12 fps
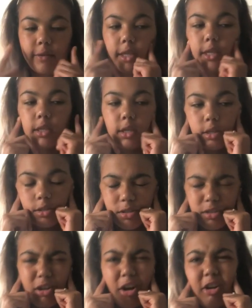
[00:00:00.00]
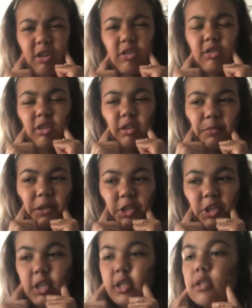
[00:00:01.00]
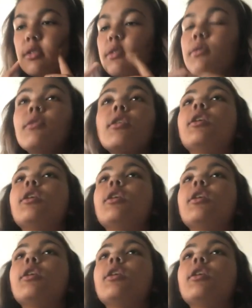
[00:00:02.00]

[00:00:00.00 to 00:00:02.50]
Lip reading: like, scars on my cheeks.